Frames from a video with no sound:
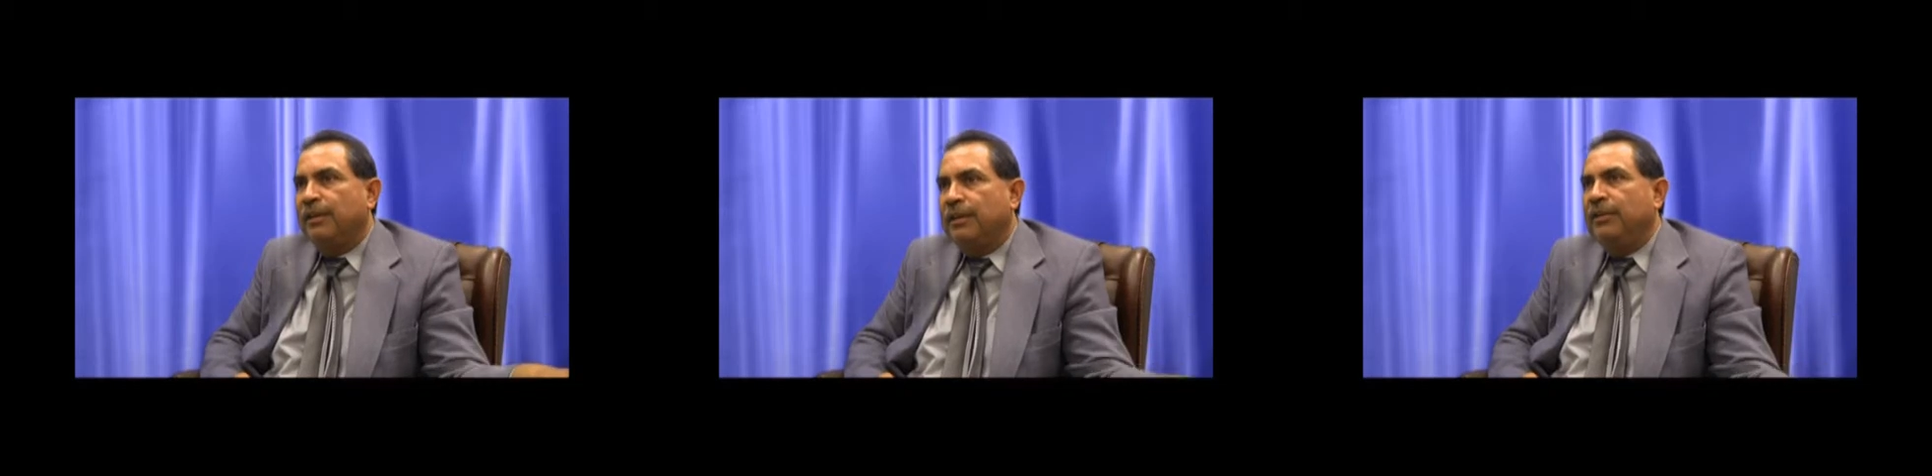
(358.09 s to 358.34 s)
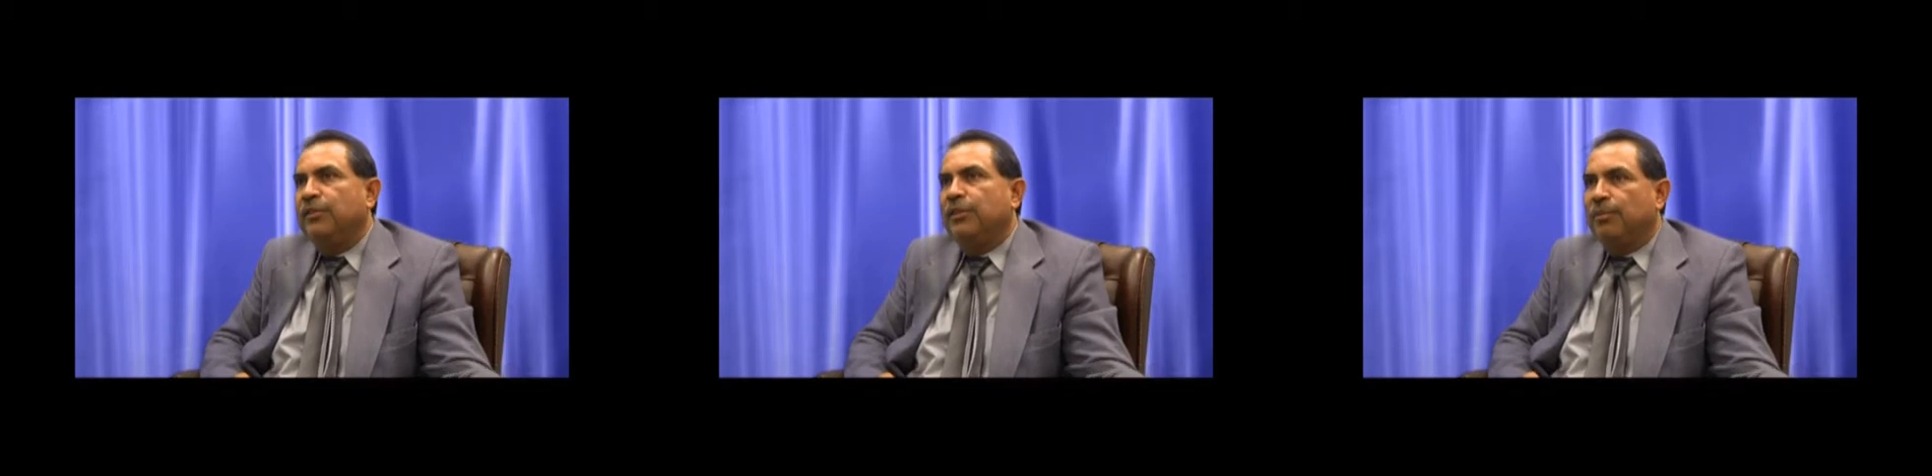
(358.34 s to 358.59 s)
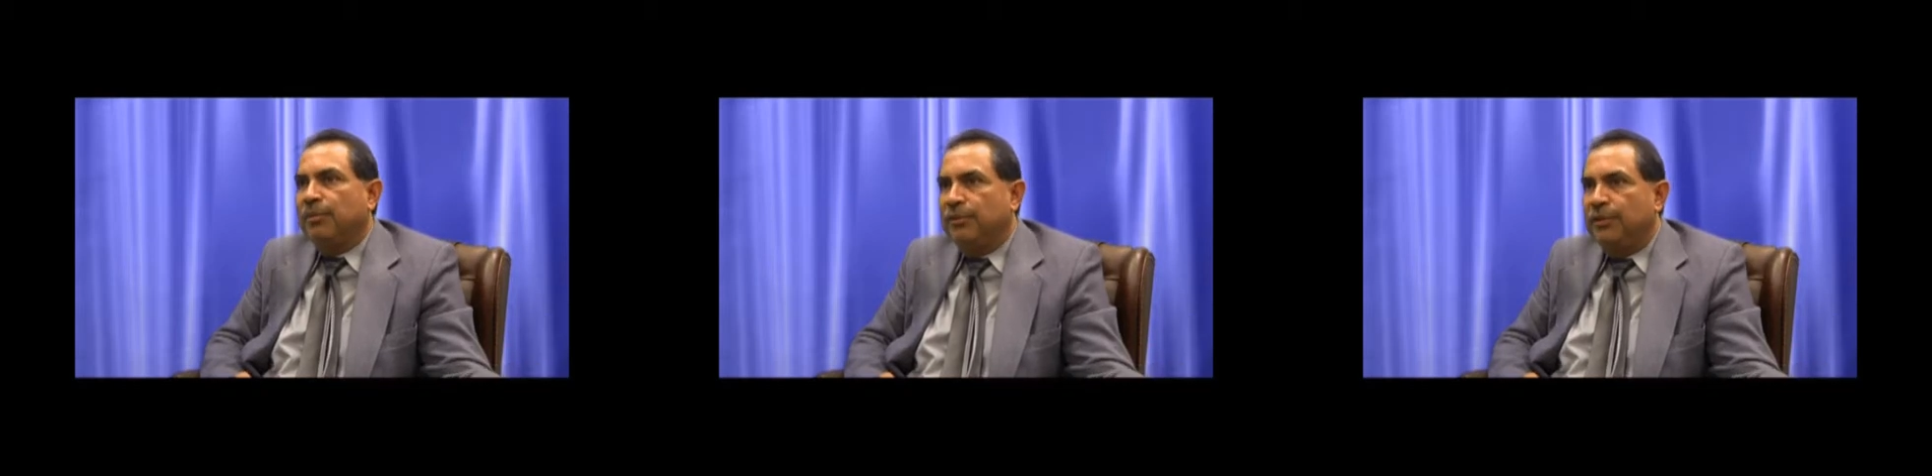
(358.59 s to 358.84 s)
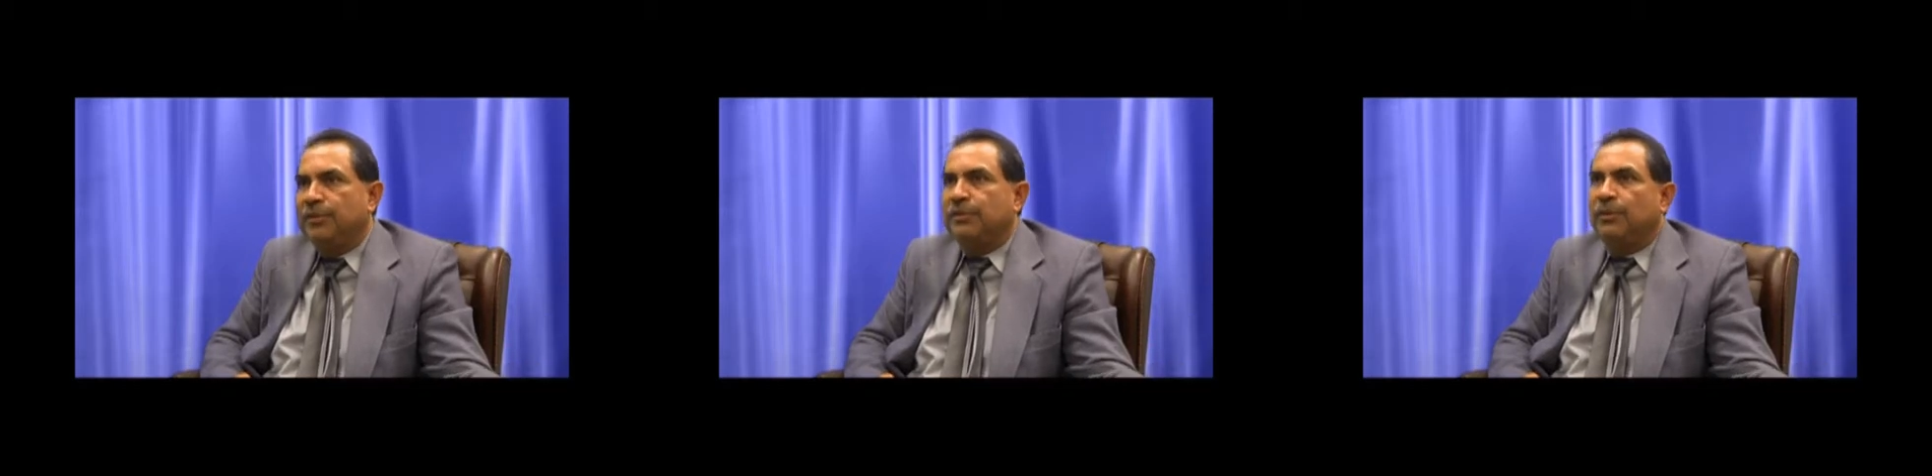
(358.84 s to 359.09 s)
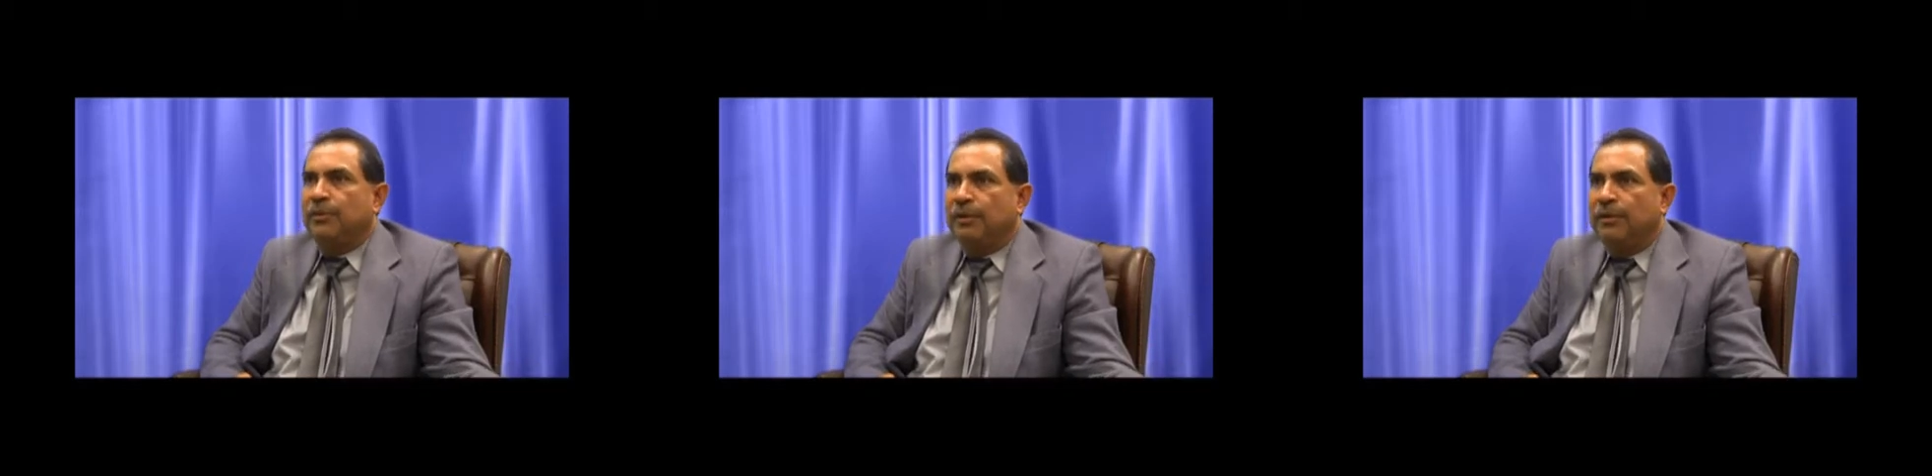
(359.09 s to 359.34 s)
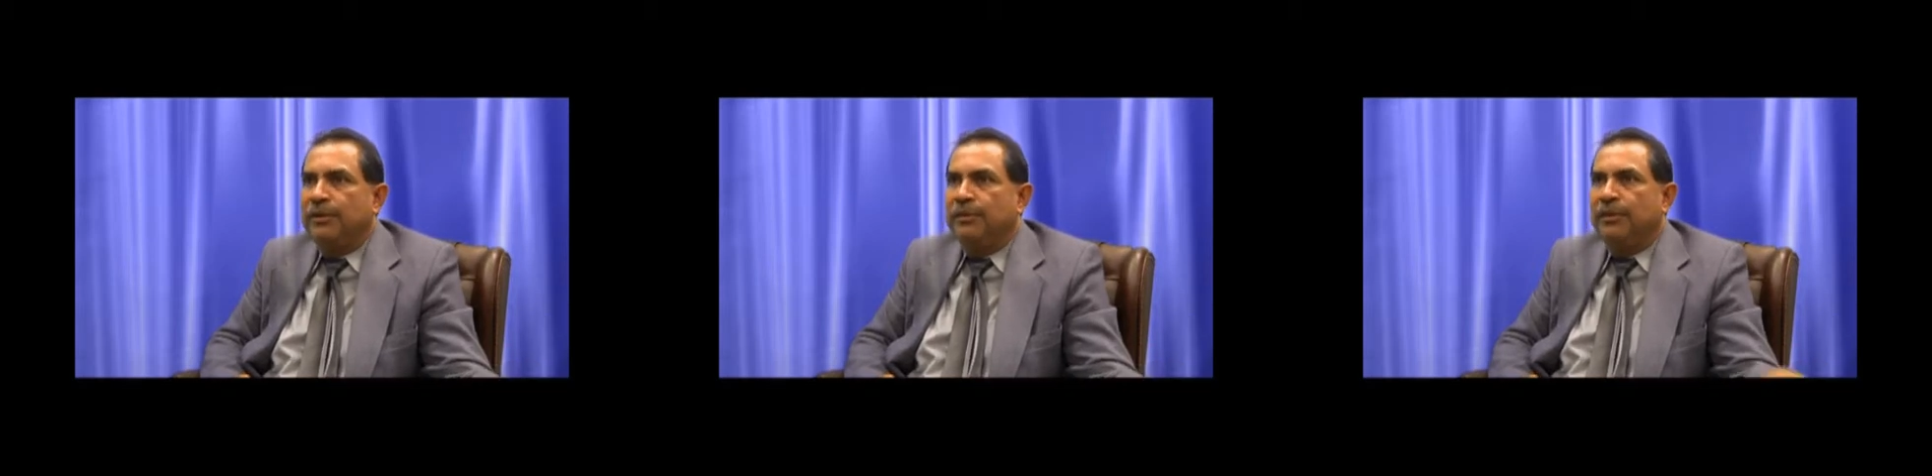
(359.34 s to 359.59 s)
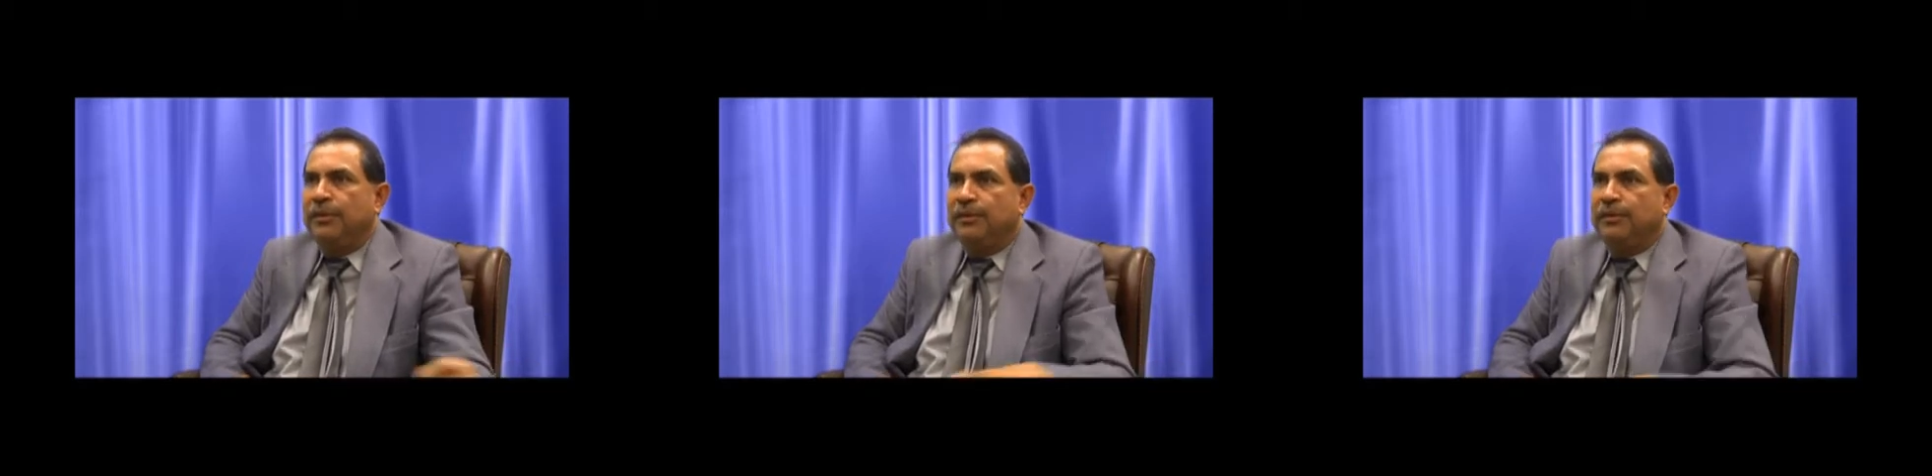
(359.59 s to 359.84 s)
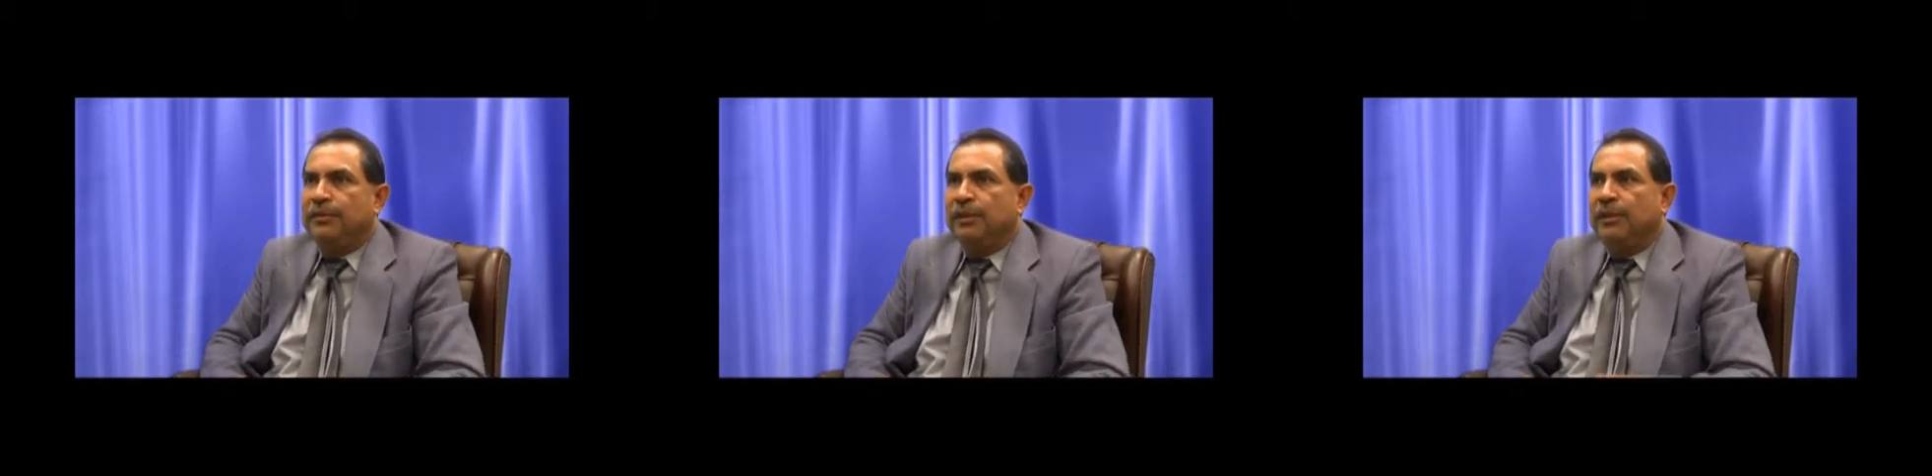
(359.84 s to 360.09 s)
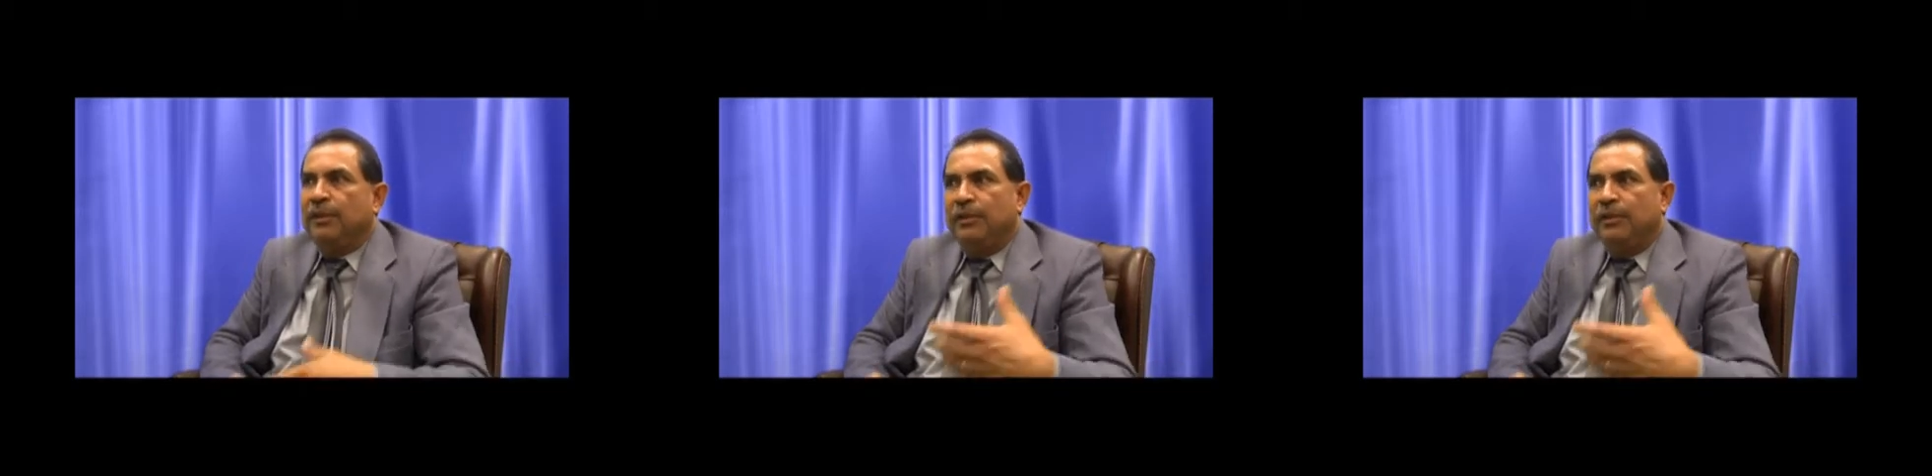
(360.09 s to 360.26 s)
these are the procedures that we're going to use.